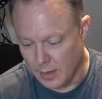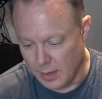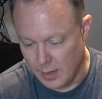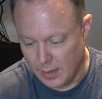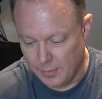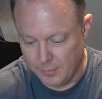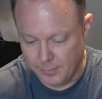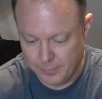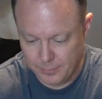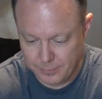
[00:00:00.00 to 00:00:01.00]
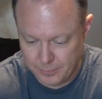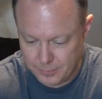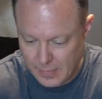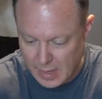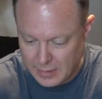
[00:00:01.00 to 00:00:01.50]

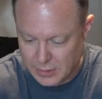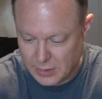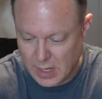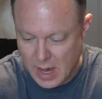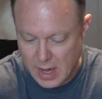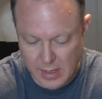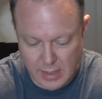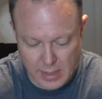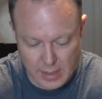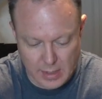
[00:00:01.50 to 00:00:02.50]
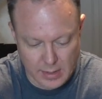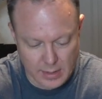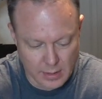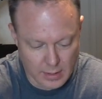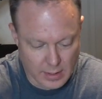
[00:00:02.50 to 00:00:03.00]
I just got it
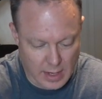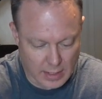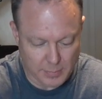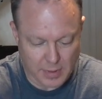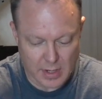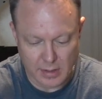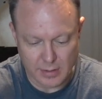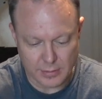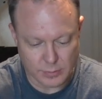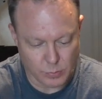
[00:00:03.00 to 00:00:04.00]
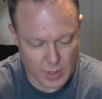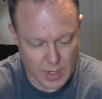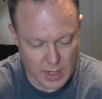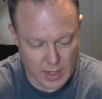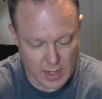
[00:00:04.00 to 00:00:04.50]
in at the beginning of this
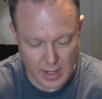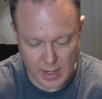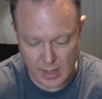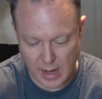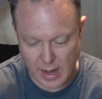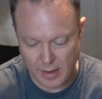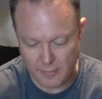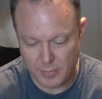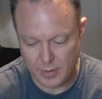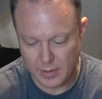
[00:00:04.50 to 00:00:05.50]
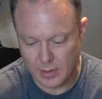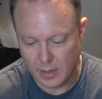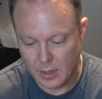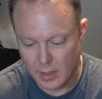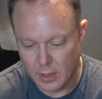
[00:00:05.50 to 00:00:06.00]
week, and I have been
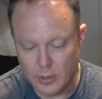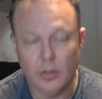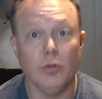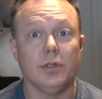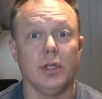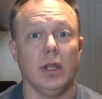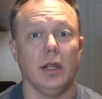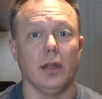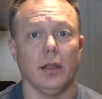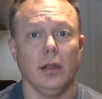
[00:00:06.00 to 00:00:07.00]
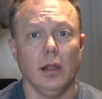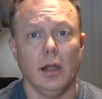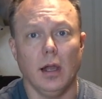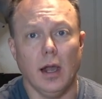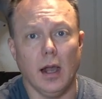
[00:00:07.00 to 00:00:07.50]
using it
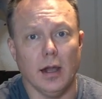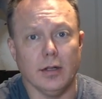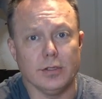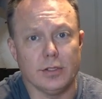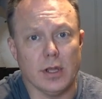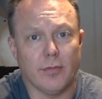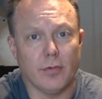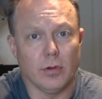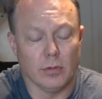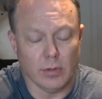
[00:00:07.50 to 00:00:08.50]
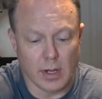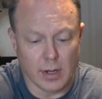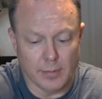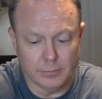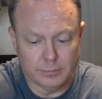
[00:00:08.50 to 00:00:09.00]
on
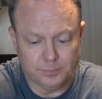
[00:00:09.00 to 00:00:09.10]
several